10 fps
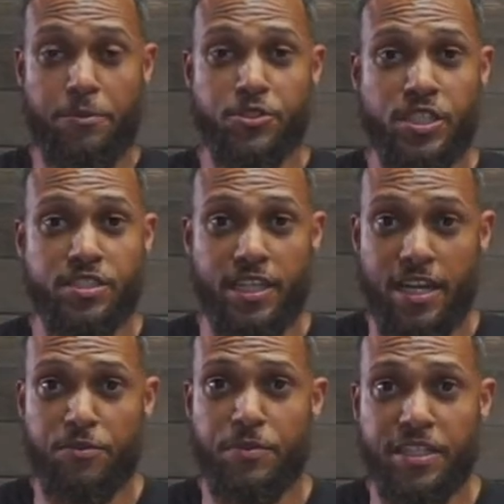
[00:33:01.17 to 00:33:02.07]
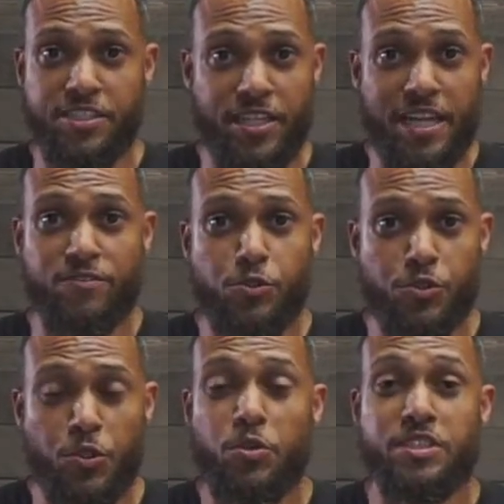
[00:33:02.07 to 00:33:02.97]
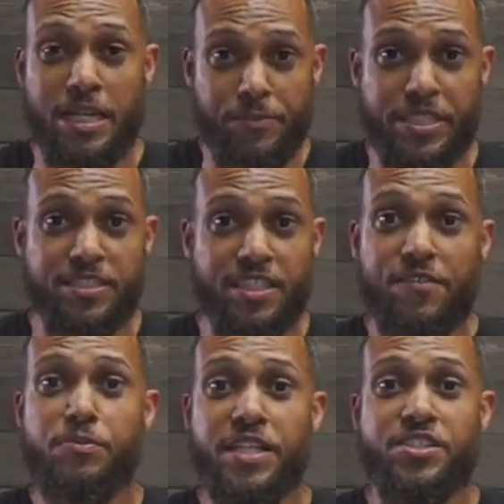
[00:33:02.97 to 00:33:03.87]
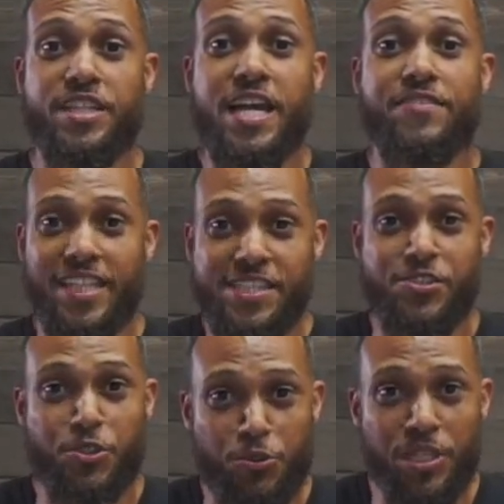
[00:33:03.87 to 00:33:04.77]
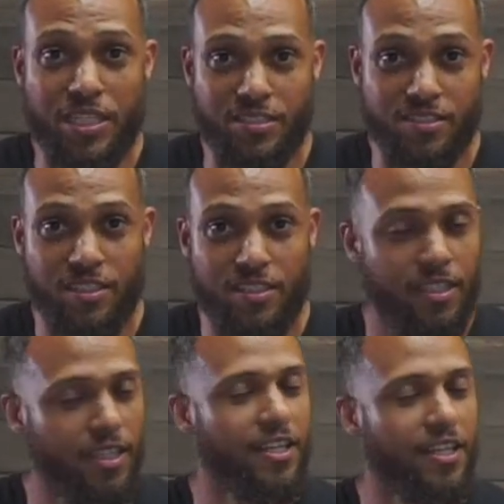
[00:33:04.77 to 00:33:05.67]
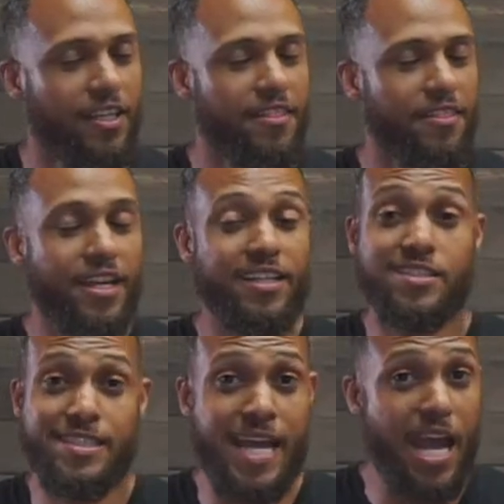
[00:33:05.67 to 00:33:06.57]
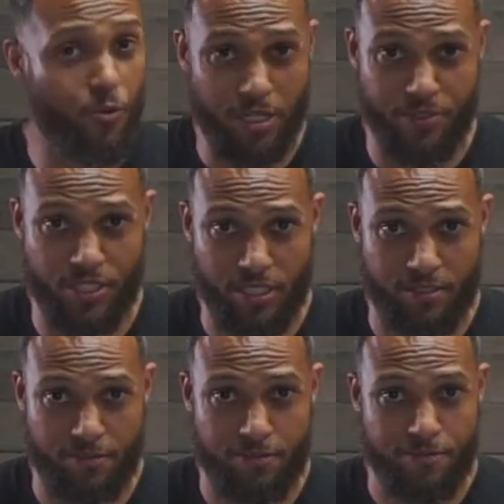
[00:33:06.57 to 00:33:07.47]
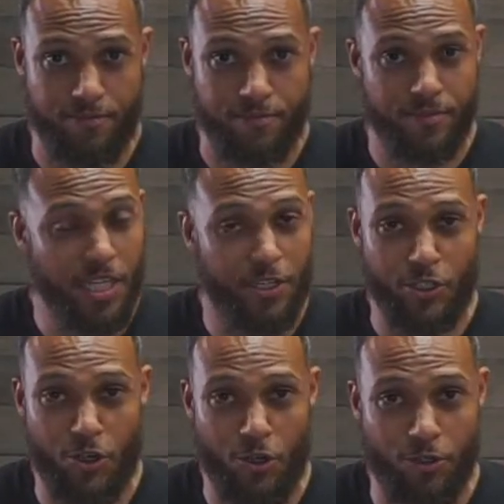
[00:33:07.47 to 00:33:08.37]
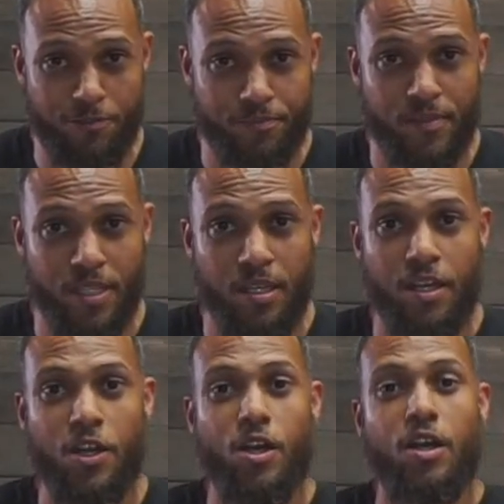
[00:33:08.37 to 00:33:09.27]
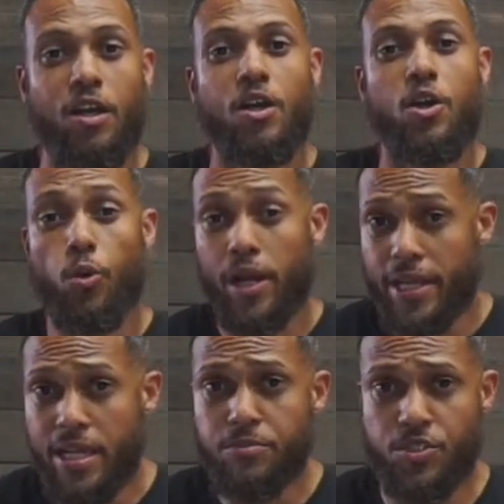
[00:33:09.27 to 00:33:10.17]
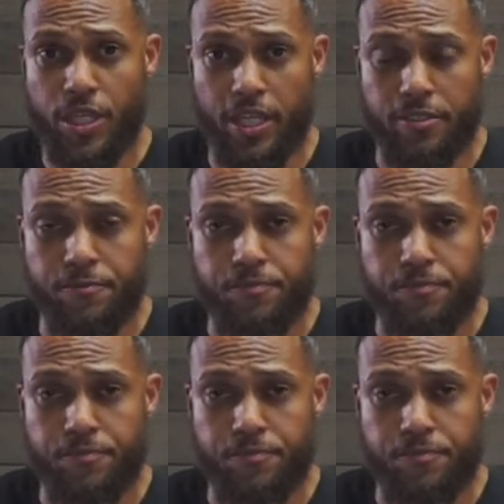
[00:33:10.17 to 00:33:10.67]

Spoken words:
says that everybody should have 2 swords. That means everybody should have at least 2 guns. That is not what I'm saying. Not at all. What I am saying